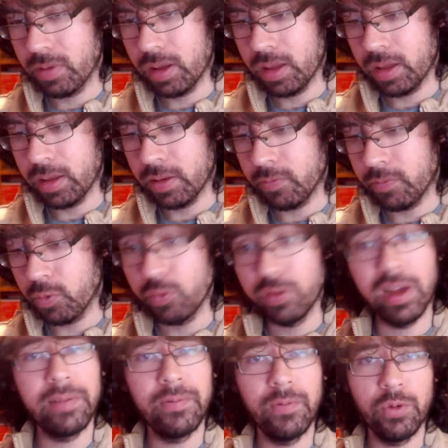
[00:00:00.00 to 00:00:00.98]
uh, through
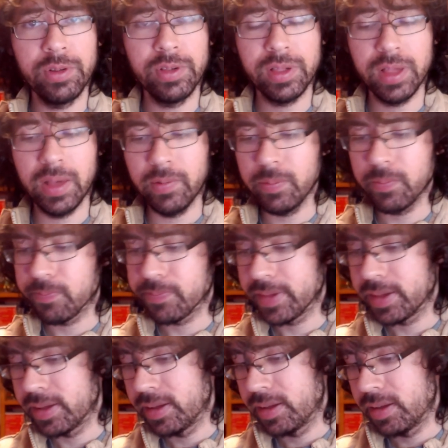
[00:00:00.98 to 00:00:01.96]
947,
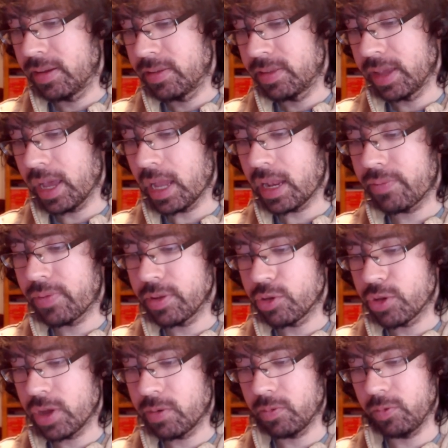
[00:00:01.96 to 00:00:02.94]
the head of a
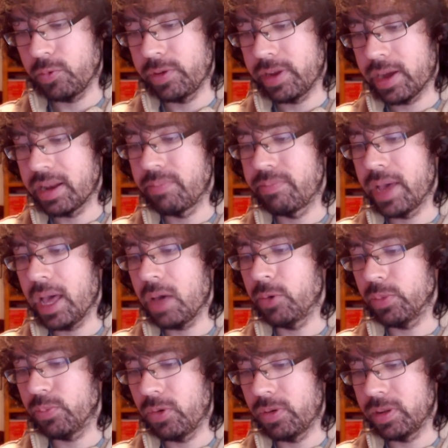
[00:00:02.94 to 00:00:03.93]
general who died in battle
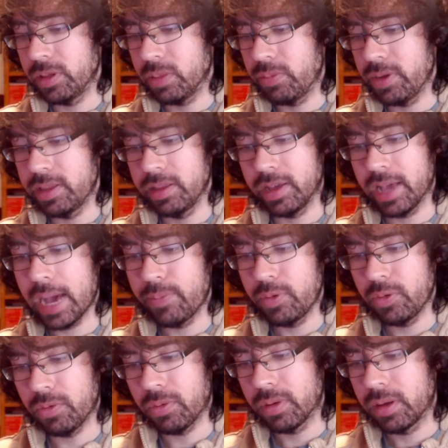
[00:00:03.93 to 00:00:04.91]
was put on display in the
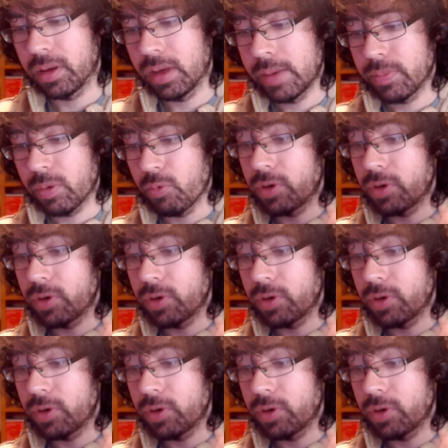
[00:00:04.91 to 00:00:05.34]
capital but